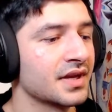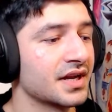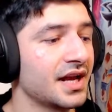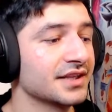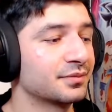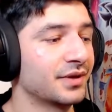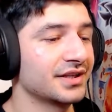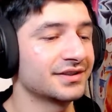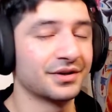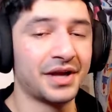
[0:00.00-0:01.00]
Nice
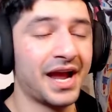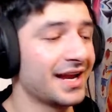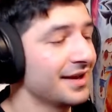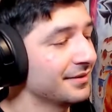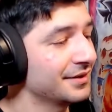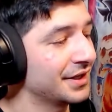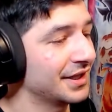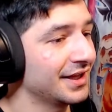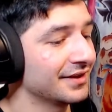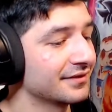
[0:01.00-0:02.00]
place though. God damn, look at that.